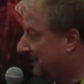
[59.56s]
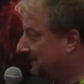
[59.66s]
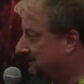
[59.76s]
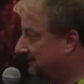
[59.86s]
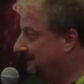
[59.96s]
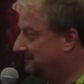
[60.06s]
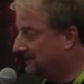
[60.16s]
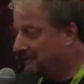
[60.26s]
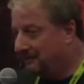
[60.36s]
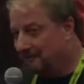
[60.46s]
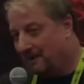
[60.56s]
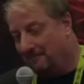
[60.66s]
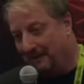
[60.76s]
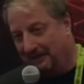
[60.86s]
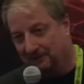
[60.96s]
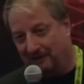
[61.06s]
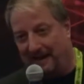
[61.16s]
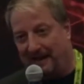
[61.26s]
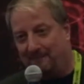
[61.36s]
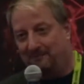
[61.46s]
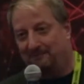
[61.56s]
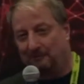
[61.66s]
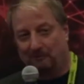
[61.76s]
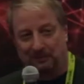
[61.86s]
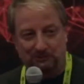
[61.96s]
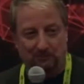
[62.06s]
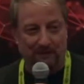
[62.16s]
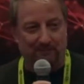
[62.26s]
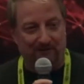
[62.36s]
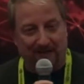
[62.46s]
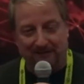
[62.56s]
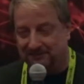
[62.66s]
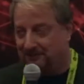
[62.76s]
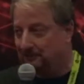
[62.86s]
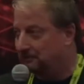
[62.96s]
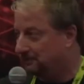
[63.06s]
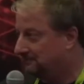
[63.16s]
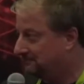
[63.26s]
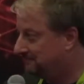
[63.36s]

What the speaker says: And this leaves a major gap for which we provide a solution.